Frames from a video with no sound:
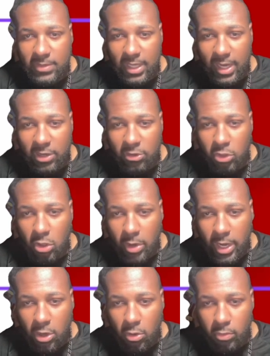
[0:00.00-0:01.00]
I don't know
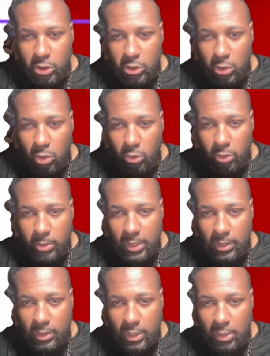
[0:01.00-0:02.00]
how much longer they
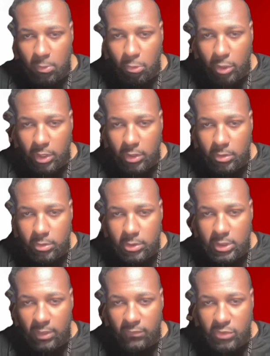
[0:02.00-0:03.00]
can keep winning
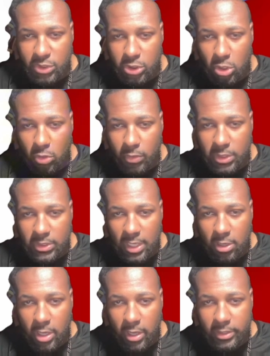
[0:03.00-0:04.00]
San Francisco, because
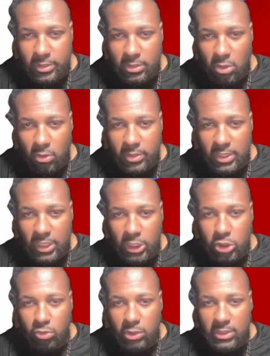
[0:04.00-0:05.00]
how all the
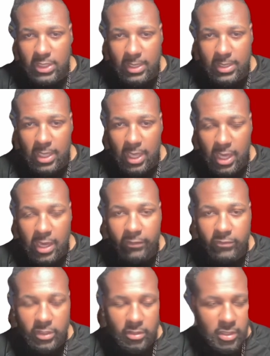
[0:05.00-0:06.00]
injuries that they have,
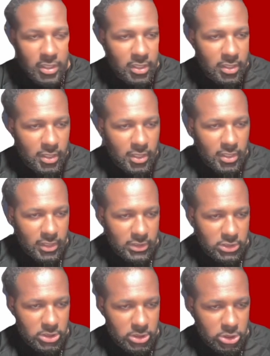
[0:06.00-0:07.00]
like
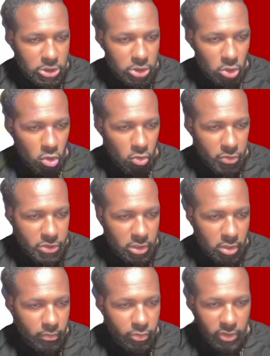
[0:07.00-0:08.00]
it's just almost
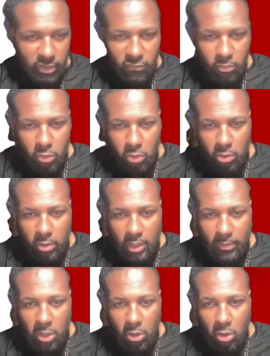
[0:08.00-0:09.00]
unbelievable
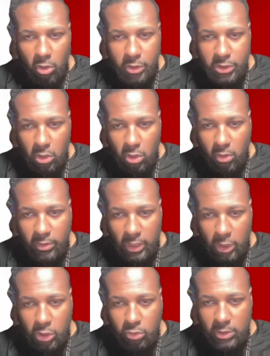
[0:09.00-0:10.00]
about almost all
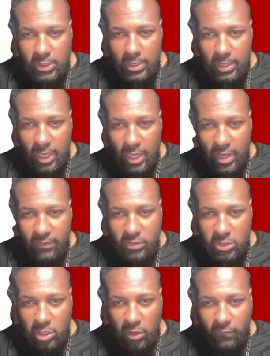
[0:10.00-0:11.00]
the injuries that they have
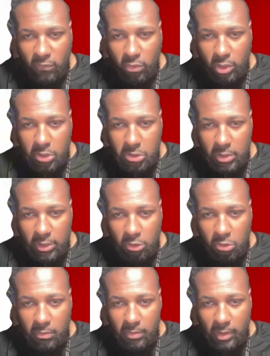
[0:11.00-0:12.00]
and suffer, and
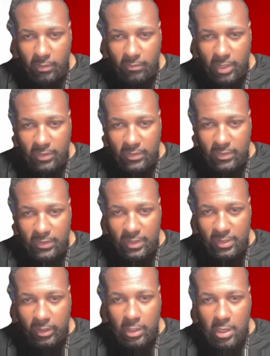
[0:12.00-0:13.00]
you may think
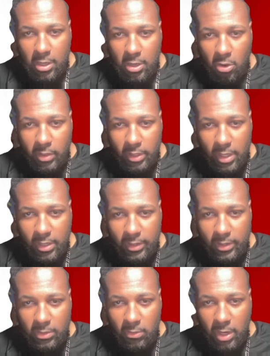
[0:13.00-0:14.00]
like, oh my god,
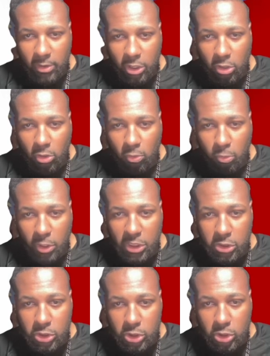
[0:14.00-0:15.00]
like they're out here
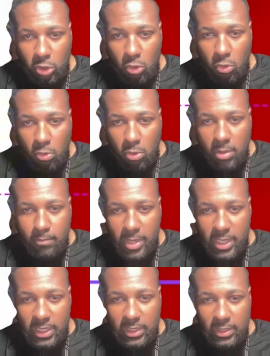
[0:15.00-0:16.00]
winning so
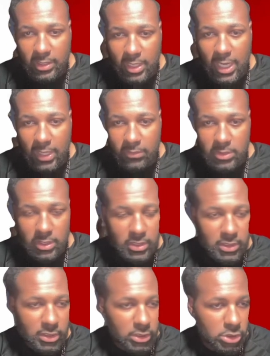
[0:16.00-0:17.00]
many games, and
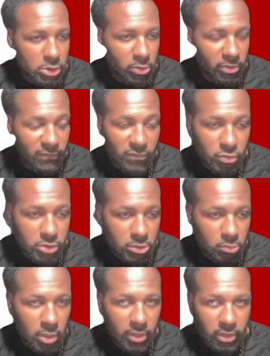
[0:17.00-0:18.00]
it is so
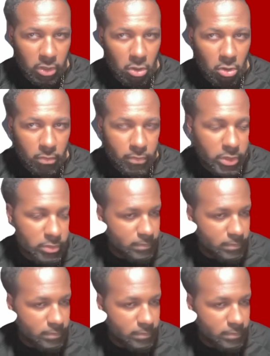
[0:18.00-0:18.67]
confusing why they are, but